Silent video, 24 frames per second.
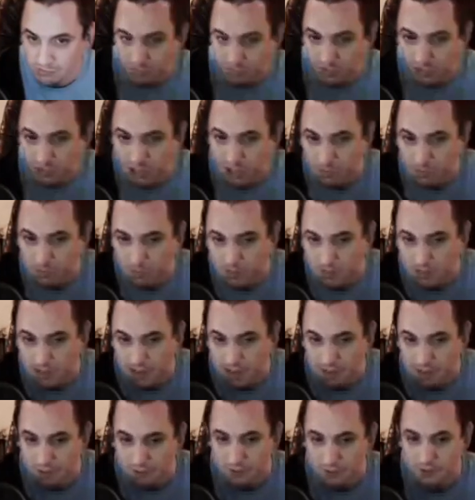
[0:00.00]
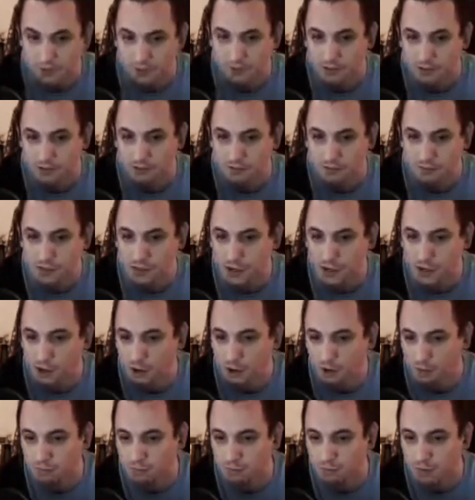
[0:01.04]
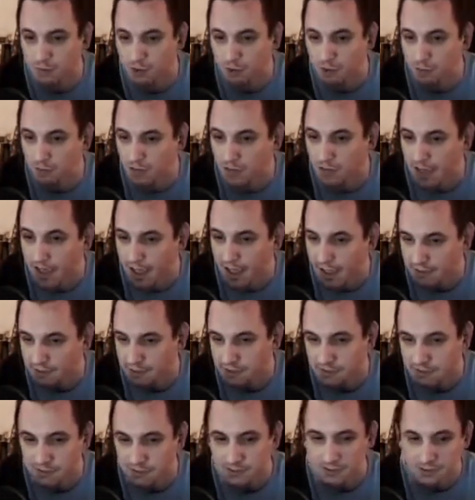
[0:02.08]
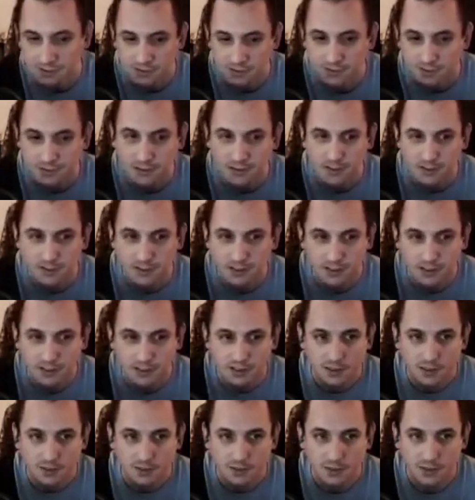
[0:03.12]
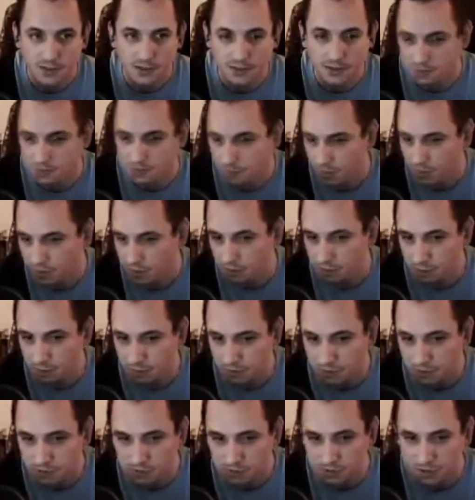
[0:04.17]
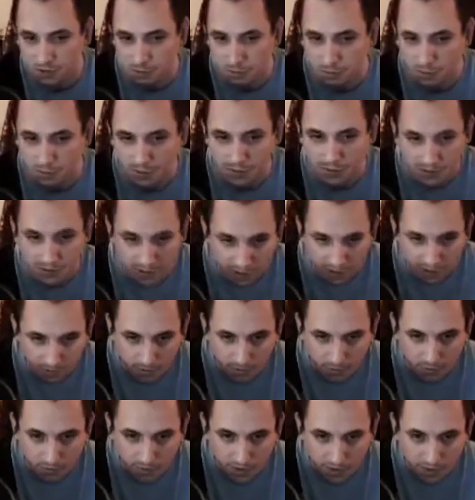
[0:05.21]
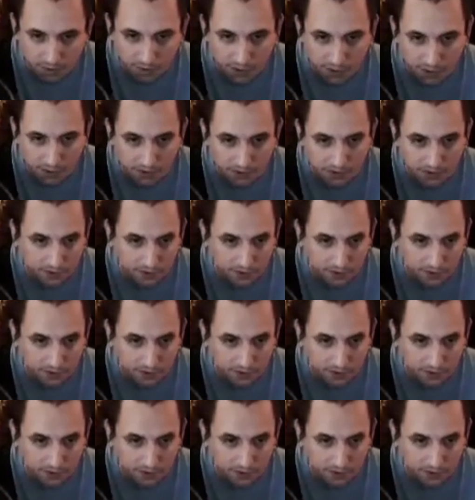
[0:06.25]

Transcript: cheap death, you know, come last because of spike floors. Plague Knight, my favorite.